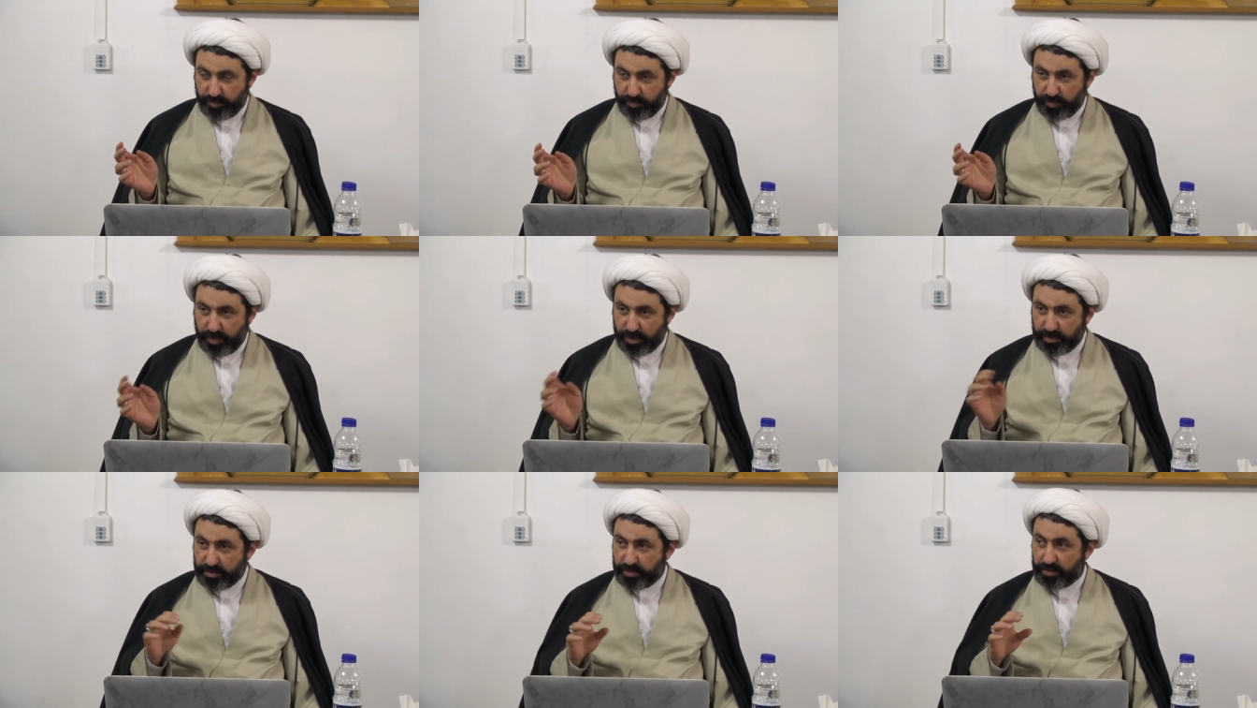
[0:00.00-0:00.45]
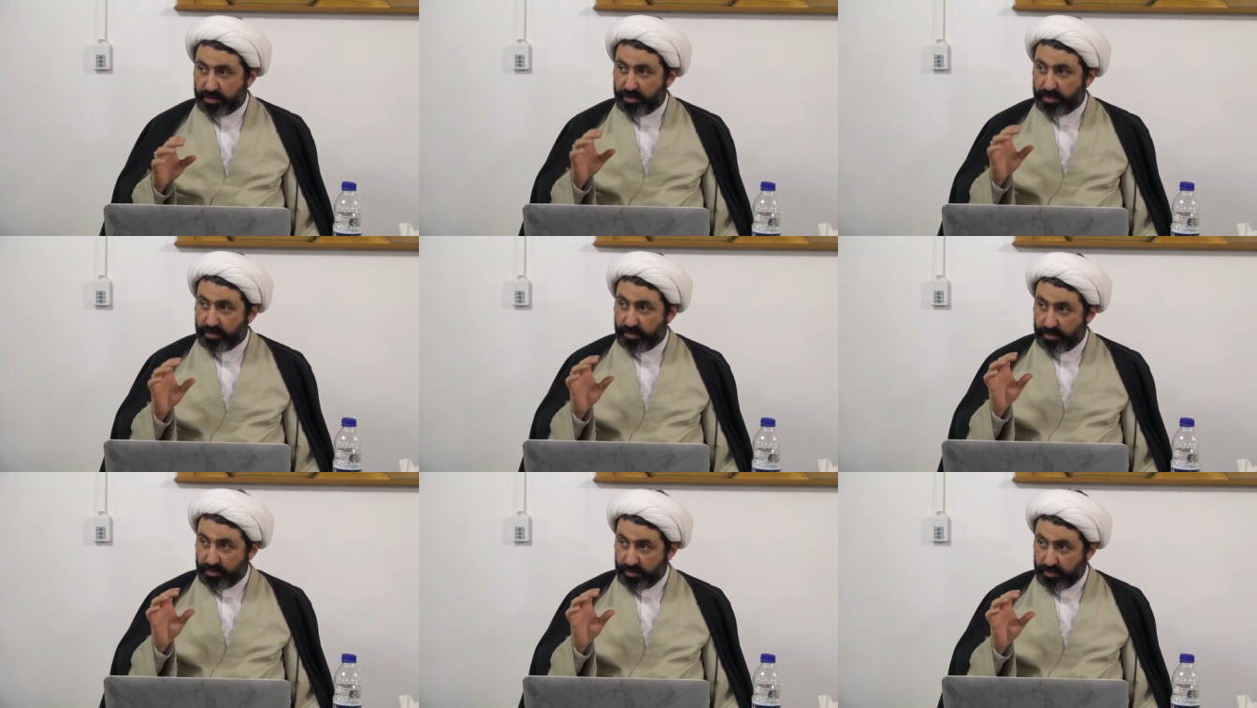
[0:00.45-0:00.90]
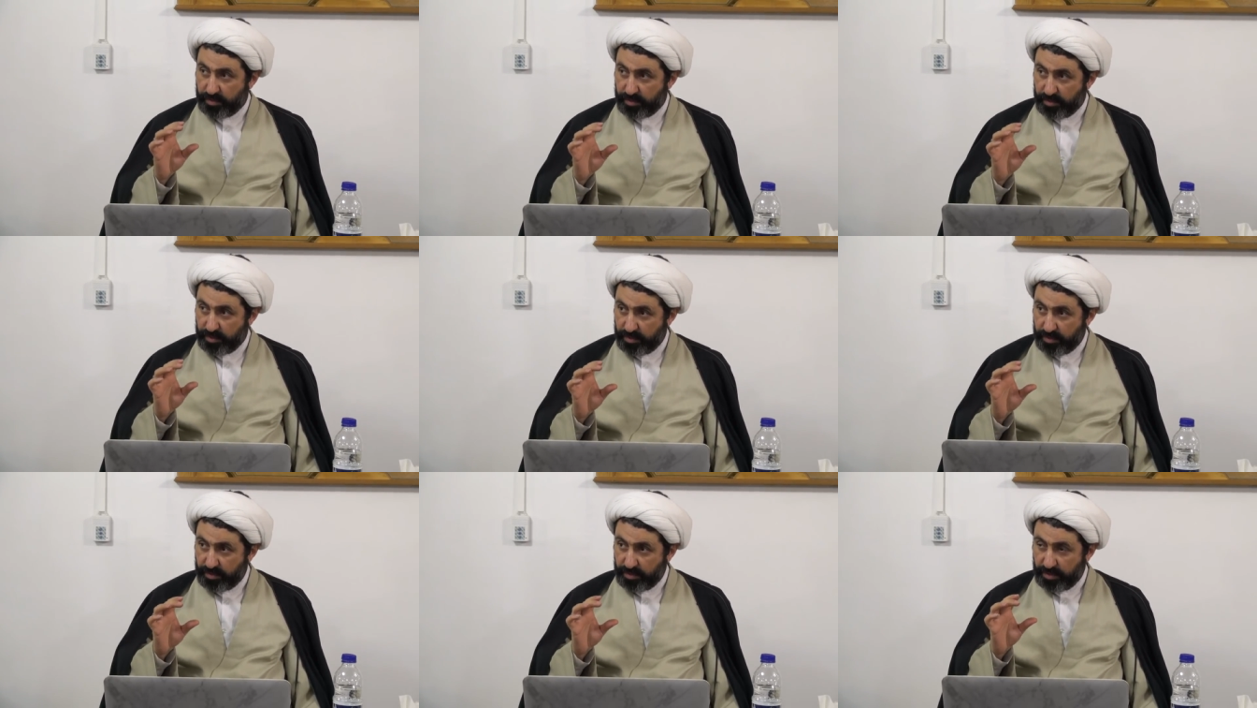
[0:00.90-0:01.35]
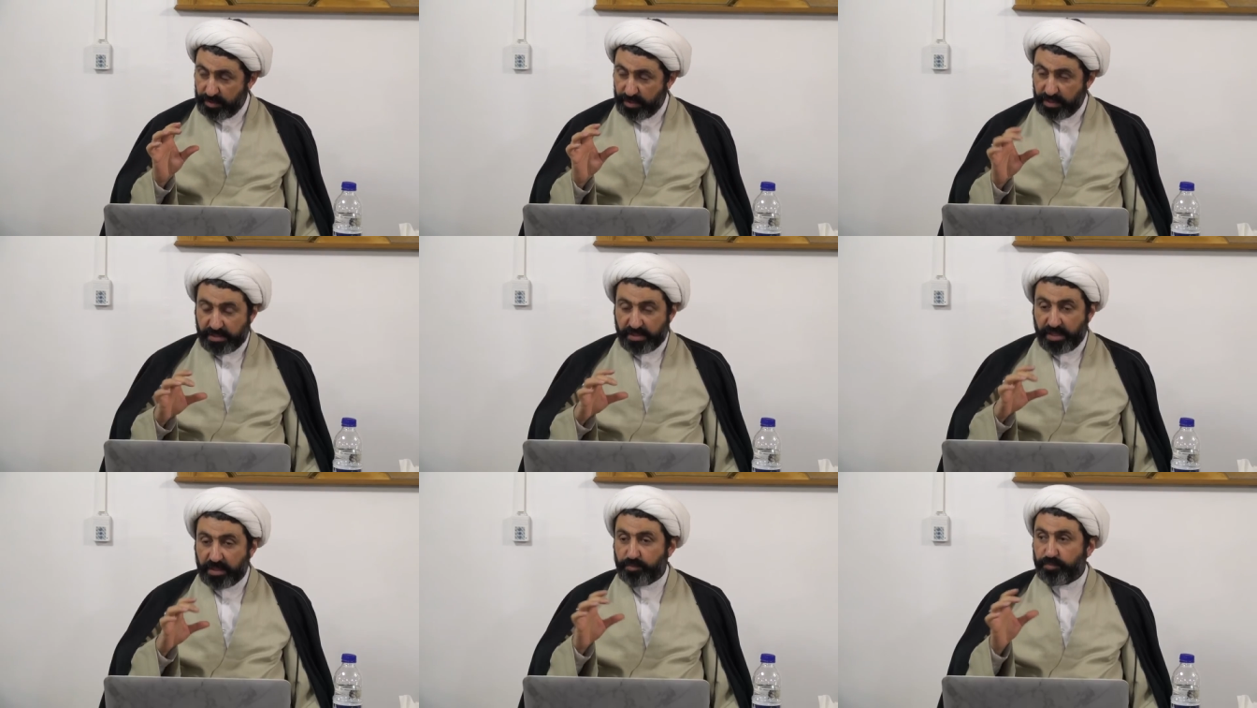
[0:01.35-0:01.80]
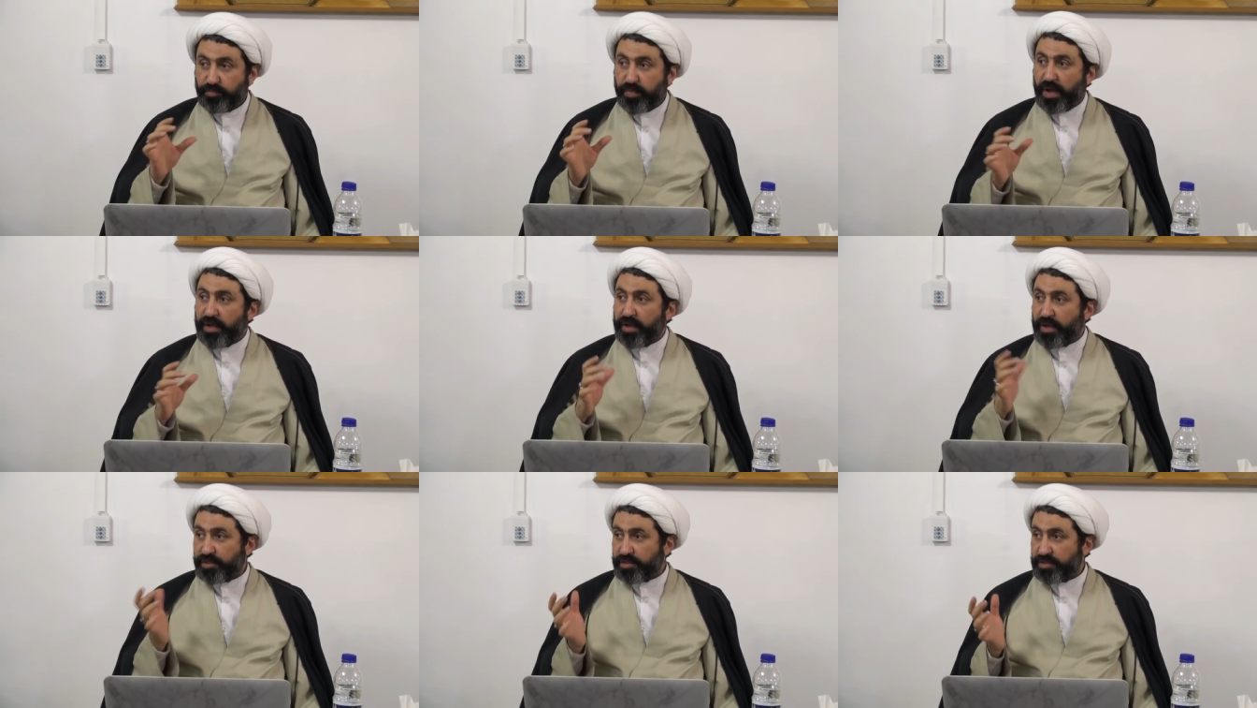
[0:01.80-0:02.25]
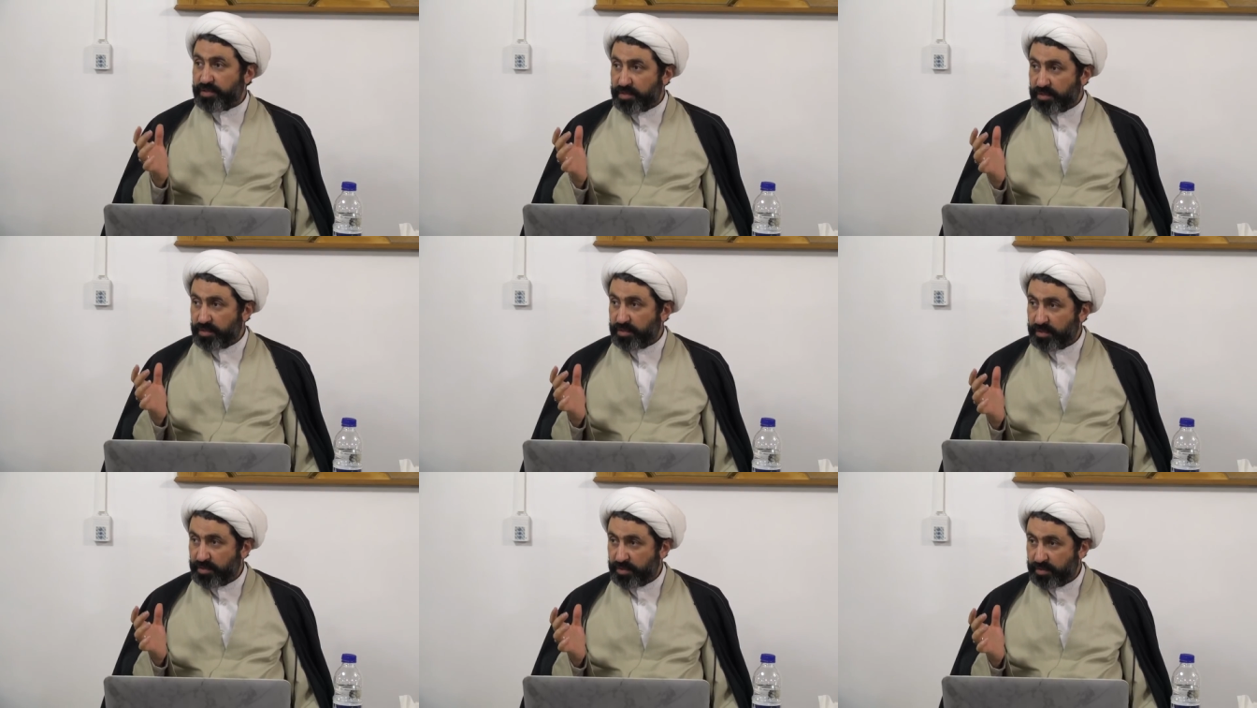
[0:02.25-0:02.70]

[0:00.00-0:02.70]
but he's not biased.